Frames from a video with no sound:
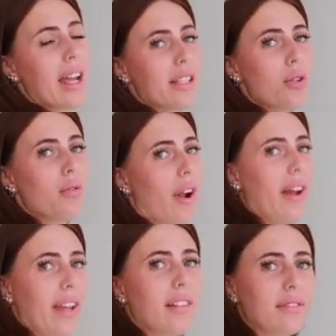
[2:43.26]
it's all
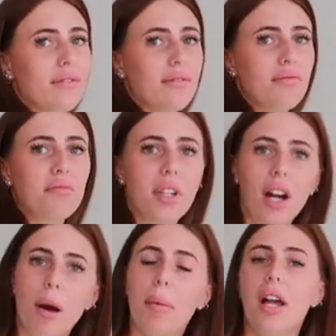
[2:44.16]
right.
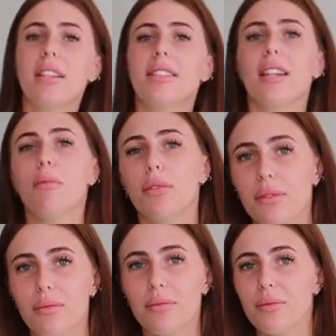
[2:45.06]
I personally
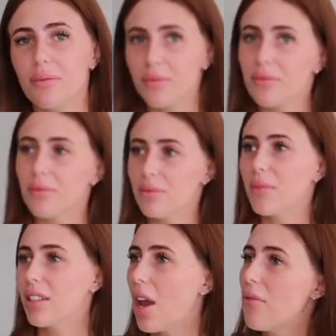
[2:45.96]
wouldn't,
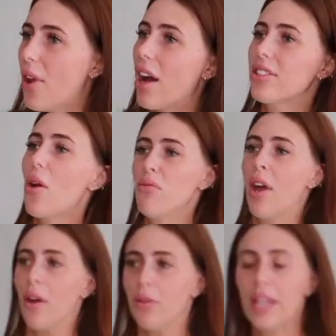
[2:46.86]
I don't
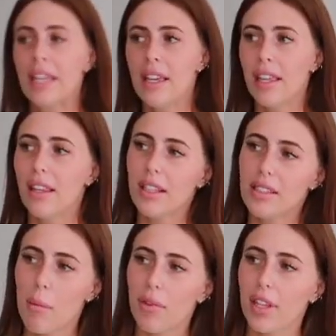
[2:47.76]
know. There's
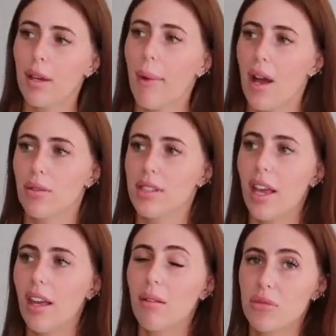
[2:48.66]
something about
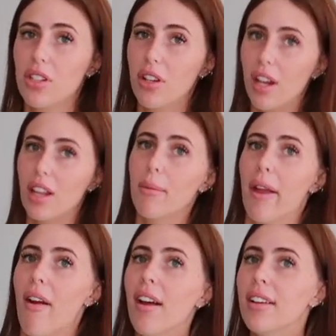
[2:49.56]
it, I'm just looking in the
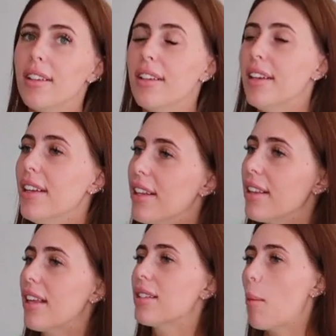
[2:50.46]
mirror.
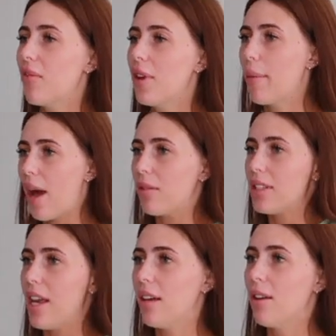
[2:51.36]
There's something
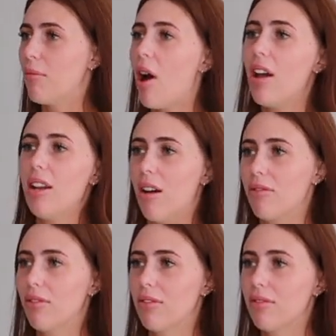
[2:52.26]
about it what I love.